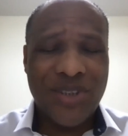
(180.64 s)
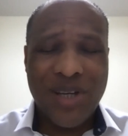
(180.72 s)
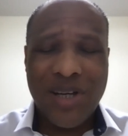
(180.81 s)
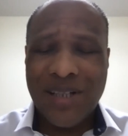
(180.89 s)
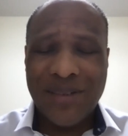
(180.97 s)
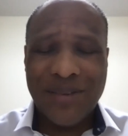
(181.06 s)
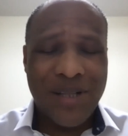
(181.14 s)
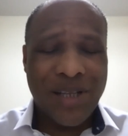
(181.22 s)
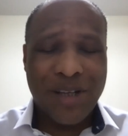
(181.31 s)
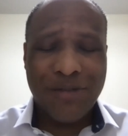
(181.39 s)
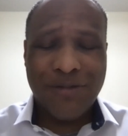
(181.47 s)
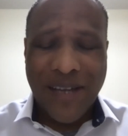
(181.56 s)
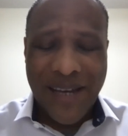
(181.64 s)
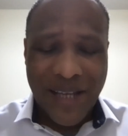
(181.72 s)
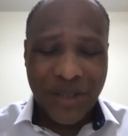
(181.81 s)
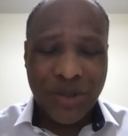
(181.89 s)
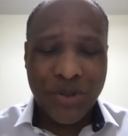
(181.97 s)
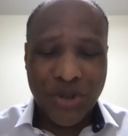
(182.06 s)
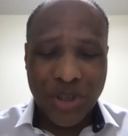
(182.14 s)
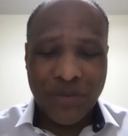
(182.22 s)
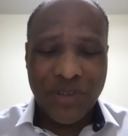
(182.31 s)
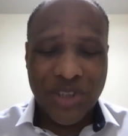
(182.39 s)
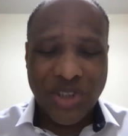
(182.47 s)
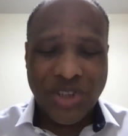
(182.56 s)
a lot of financial
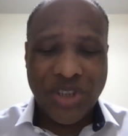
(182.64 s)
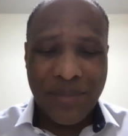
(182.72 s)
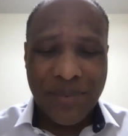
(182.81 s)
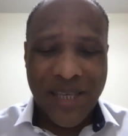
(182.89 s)
services type